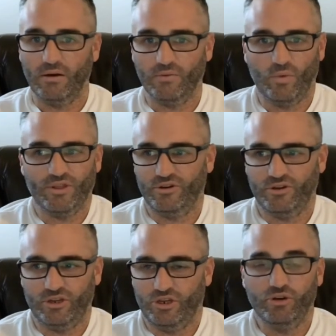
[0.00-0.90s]
Whether
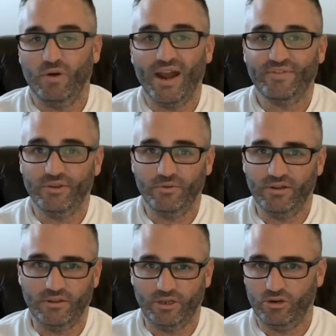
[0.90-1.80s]
you don't have to do
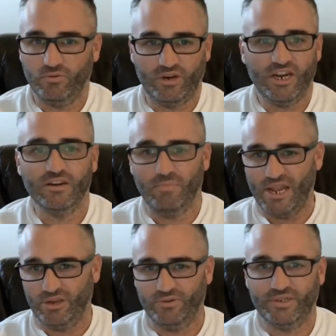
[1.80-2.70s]
anything, you don't need to
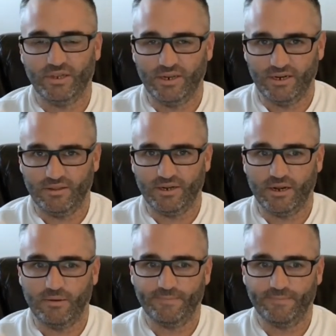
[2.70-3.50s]
manually send anything out,